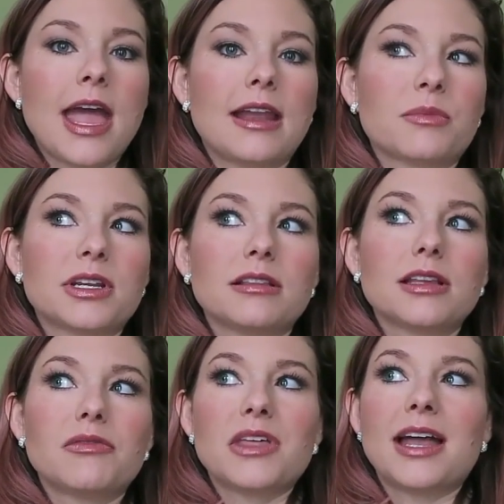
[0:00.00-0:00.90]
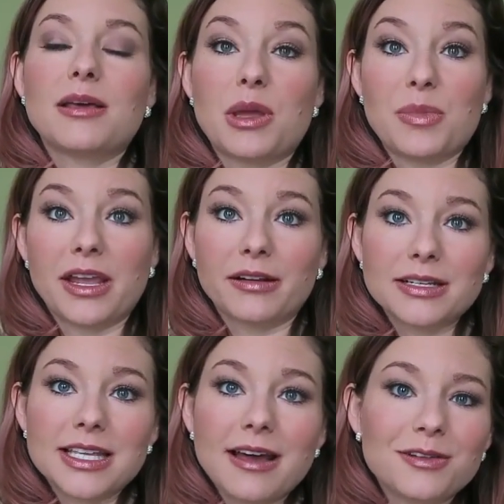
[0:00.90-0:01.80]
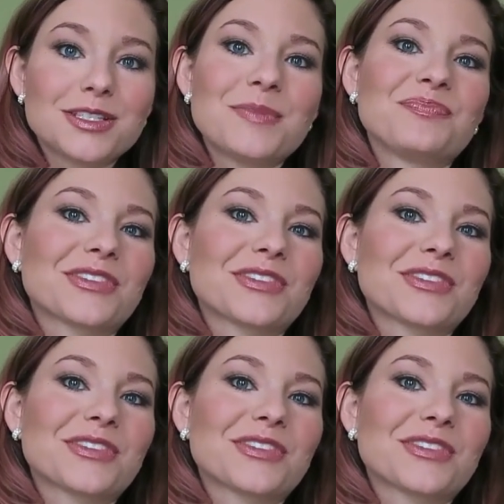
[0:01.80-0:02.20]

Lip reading: And I'm gonna leave that at my parents' house.